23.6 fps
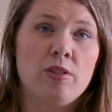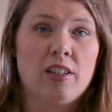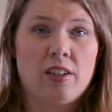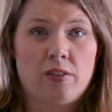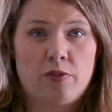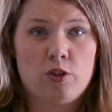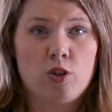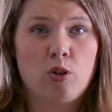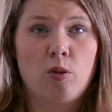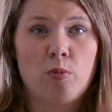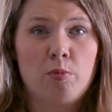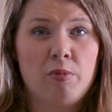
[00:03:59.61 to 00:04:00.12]
that
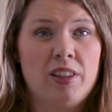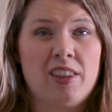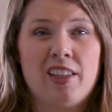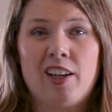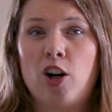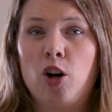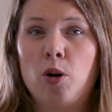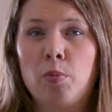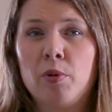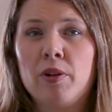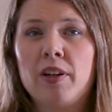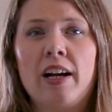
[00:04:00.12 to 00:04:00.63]
have told me
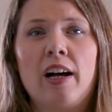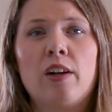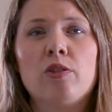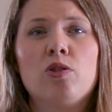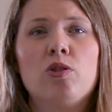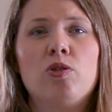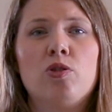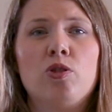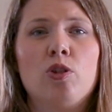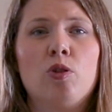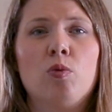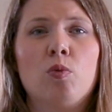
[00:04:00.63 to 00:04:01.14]
that open
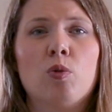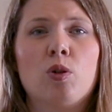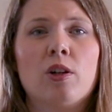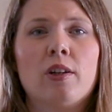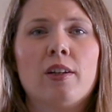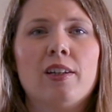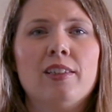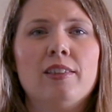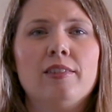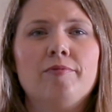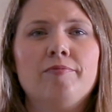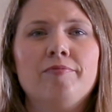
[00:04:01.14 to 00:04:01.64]
houses don't work,
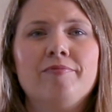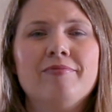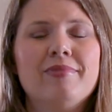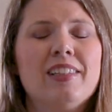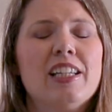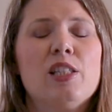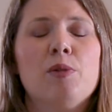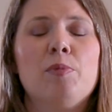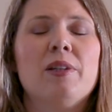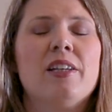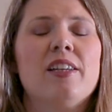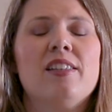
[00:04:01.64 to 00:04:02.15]

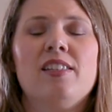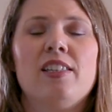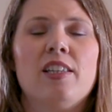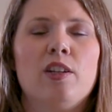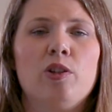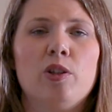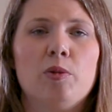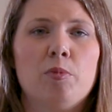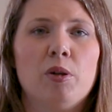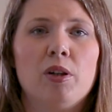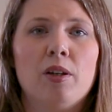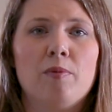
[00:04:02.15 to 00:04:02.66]
it's because they
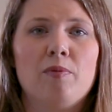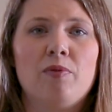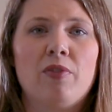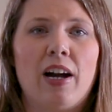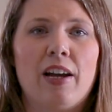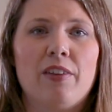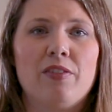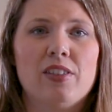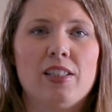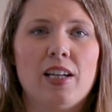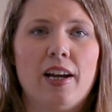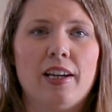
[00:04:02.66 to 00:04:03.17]
only put up
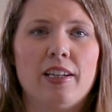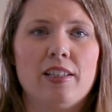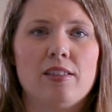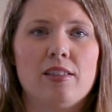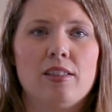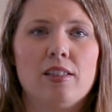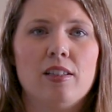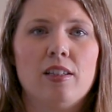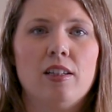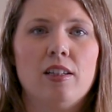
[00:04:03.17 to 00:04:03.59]
5 signs.